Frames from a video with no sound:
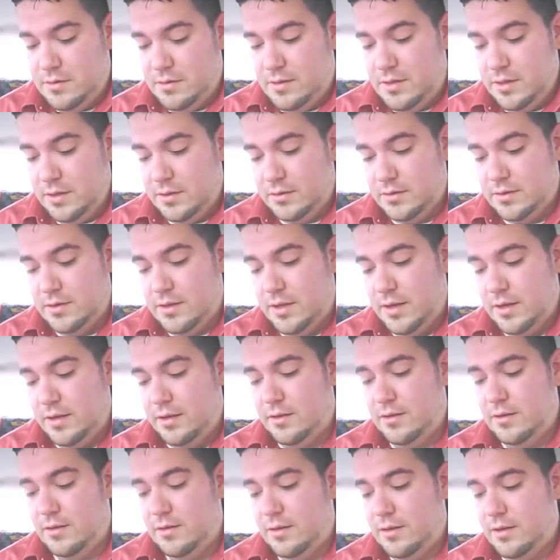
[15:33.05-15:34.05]

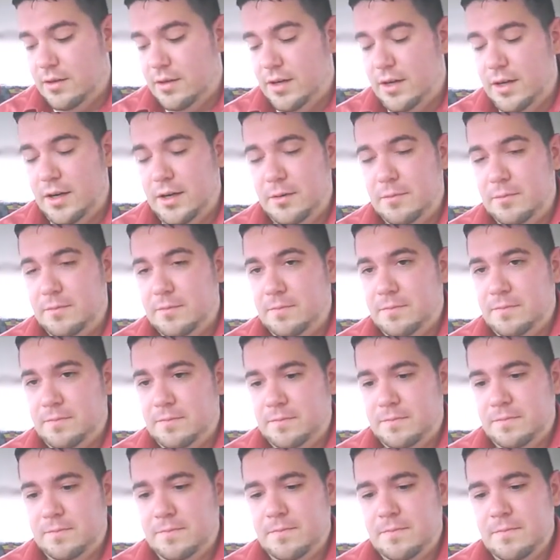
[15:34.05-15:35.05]
Dillsdale
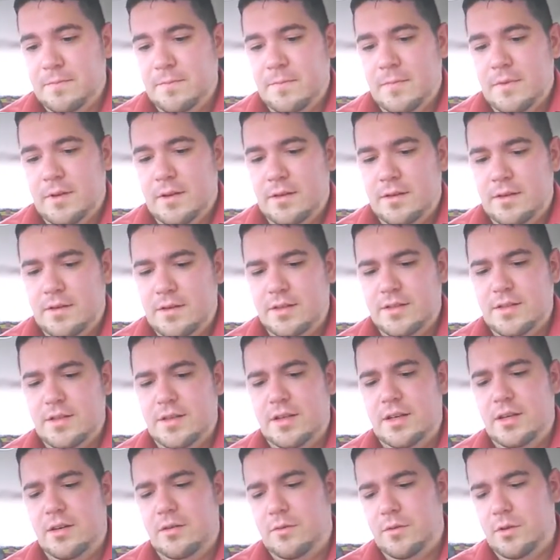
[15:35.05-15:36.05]
does an
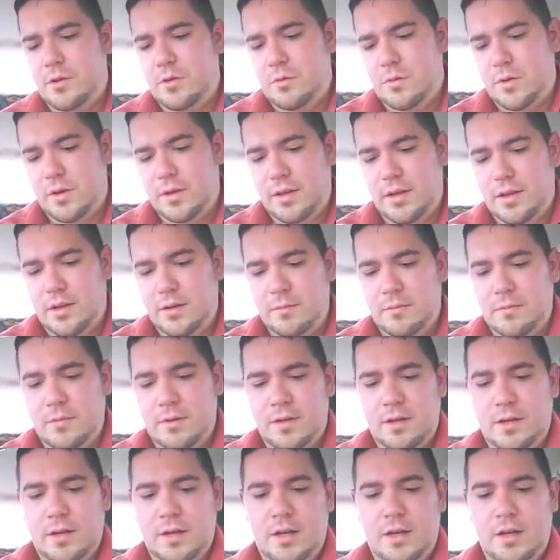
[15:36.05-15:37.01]
interview with him.